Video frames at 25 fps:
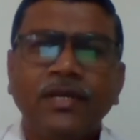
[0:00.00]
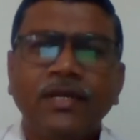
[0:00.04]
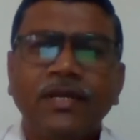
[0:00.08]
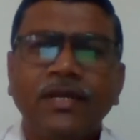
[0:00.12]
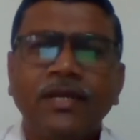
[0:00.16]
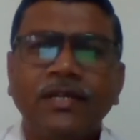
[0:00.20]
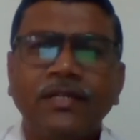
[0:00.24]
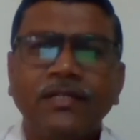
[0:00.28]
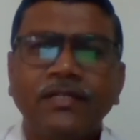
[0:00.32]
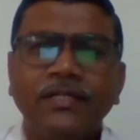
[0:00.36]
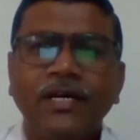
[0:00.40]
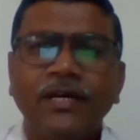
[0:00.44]

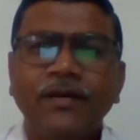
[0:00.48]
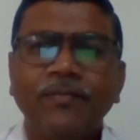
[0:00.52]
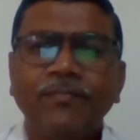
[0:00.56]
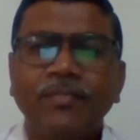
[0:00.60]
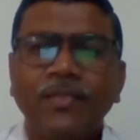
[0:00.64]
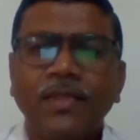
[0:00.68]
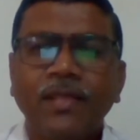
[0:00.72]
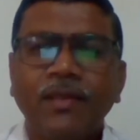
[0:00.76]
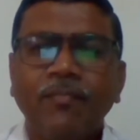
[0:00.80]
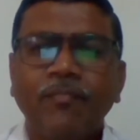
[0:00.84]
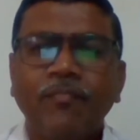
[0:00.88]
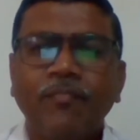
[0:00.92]
in
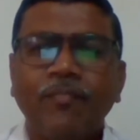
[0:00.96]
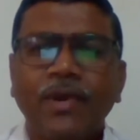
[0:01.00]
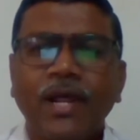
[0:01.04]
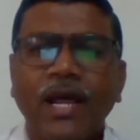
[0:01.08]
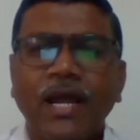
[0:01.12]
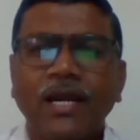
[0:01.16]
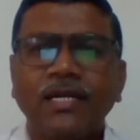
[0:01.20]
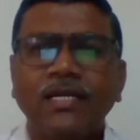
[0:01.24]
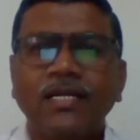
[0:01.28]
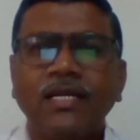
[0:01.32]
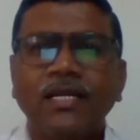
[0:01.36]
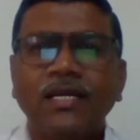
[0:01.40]
the
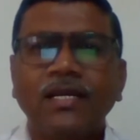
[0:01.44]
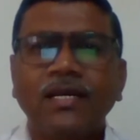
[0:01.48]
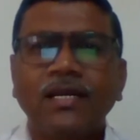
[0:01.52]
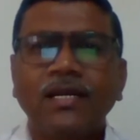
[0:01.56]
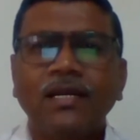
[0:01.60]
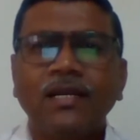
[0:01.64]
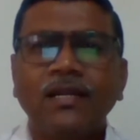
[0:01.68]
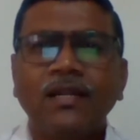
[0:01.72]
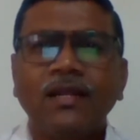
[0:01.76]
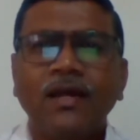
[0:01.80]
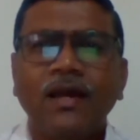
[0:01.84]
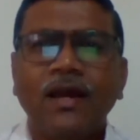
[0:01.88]

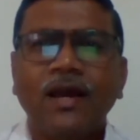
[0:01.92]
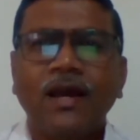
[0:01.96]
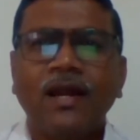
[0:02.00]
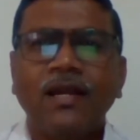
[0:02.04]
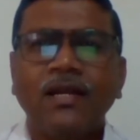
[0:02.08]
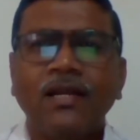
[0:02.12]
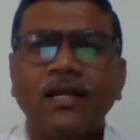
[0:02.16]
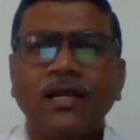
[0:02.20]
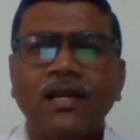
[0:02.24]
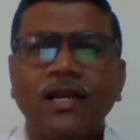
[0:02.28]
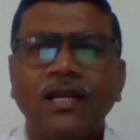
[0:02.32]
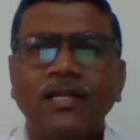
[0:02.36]
practical
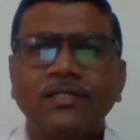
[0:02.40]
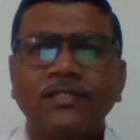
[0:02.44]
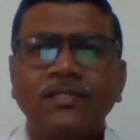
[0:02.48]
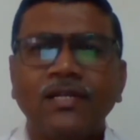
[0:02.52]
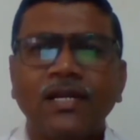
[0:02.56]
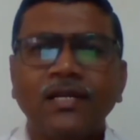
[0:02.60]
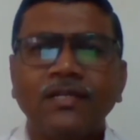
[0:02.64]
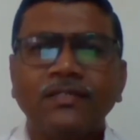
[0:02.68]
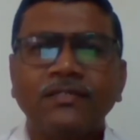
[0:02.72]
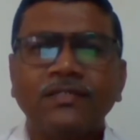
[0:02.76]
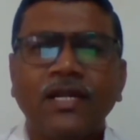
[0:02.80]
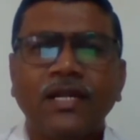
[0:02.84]
and
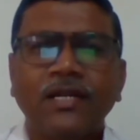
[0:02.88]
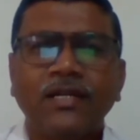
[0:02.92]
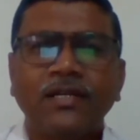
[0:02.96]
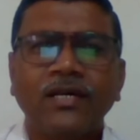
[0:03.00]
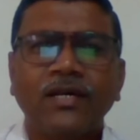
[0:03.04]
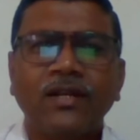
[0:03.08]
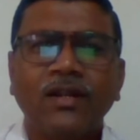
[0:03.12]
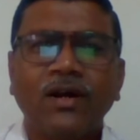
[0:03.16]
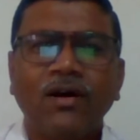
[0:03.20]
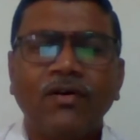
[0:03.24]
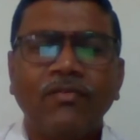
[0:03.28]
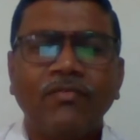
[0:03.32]
cultural center
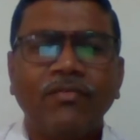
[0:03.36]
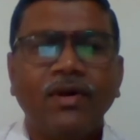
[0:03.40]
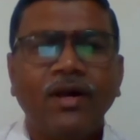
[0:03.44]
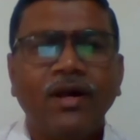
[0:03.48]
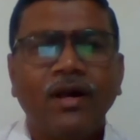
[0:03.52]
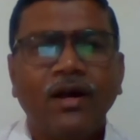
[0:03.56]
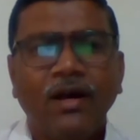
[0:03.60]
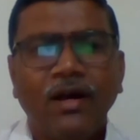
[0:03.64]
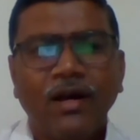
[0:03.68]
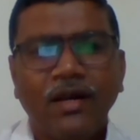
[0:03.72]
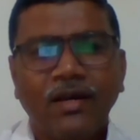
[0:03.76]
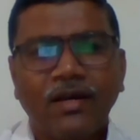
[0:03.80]

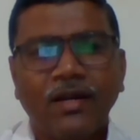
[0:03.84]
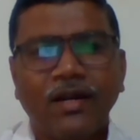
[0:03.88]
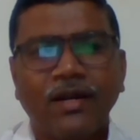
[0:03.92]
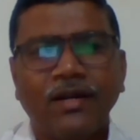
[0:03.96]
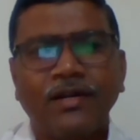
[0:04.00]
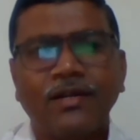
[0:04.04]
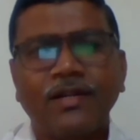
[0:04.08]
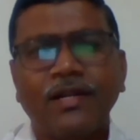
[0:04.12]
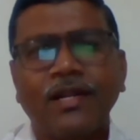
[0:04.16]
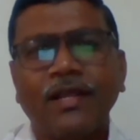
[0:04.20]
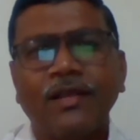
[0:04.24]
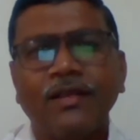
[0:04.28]
of
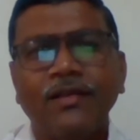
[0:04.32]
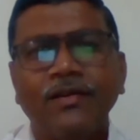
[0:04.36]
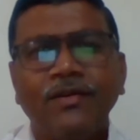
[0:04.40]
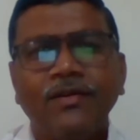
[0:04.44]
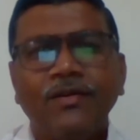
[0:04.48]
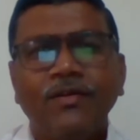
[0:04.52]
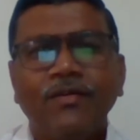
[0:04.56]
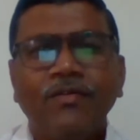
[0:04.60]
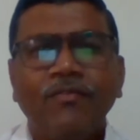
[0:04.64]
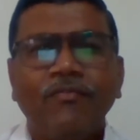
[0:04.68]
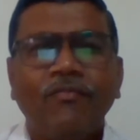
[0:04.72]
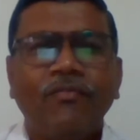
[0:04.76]
country.
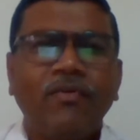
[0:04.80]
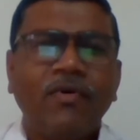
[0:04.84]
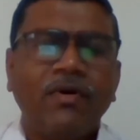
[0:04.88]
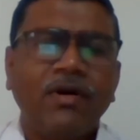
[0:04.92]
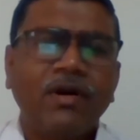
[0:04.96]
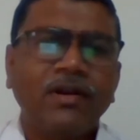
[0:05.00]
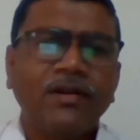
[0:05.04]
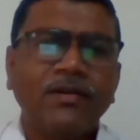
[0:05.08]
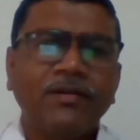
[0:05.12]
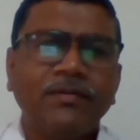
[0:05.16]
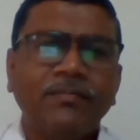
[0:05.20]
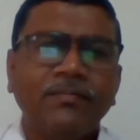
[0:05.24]

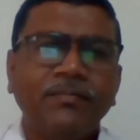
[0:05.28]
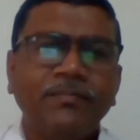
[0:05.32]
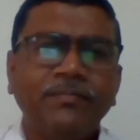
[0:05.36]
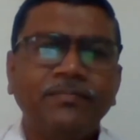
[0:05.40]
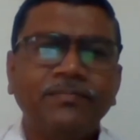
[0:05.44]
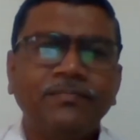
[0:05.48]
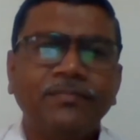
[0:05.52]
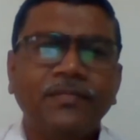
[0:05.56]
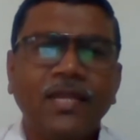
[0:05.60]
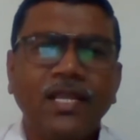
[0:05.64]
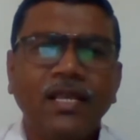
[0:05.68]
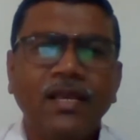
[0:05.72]
For
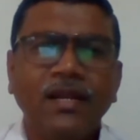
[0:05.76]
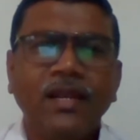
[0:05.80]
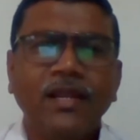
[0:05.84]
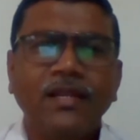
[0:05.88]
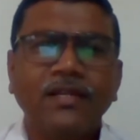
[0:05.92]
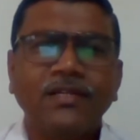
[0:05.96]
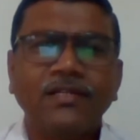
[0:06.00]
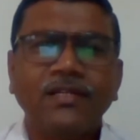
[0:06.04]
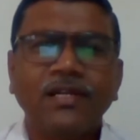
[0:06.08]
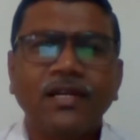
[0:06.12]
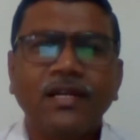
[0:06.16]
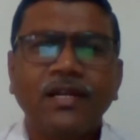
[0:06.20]

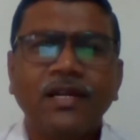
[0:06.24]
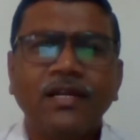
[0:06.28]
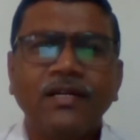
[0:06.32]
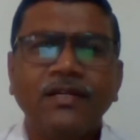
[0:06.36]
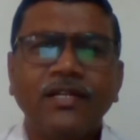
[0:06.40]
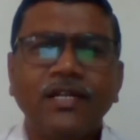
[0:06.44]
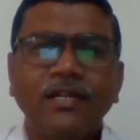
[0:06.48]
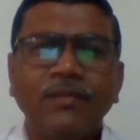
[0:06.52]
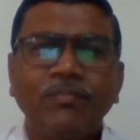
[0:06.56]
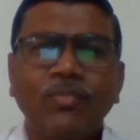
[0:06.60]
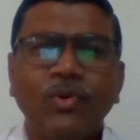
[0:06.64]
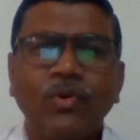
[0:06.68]
English,
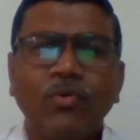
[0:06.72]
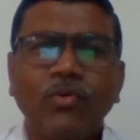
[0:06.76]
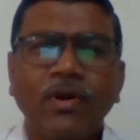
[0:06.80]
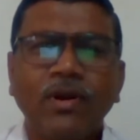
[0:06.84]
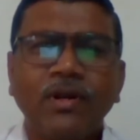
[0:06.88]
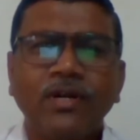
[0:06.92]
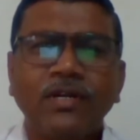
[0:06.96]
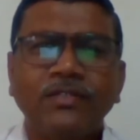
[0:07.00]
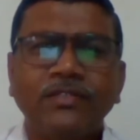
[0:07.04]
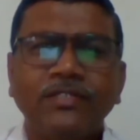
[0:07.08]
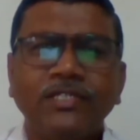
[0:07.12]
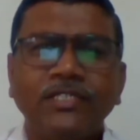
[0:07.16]
London
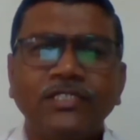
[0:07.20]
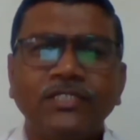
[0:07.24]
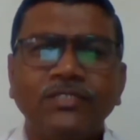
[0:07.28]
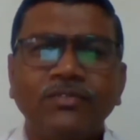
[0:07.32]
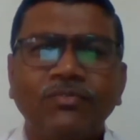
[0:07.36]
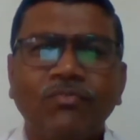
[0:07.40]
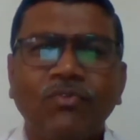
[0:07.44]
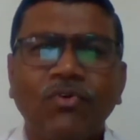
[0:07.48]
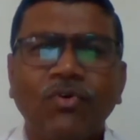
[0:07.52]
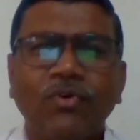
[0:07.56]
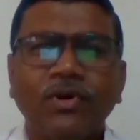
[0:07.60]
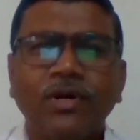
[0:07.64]
provided this
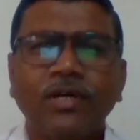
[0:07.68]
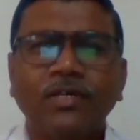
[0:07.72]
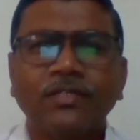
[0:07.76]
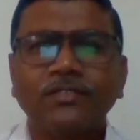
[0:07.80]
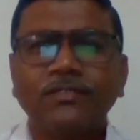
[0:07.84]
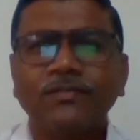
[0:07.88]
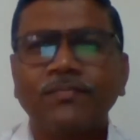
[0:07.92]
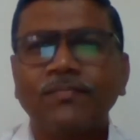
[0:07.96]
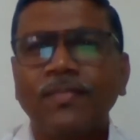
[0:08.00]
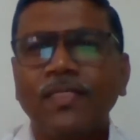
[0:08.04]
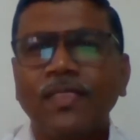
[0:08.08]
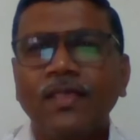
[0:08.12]
focus.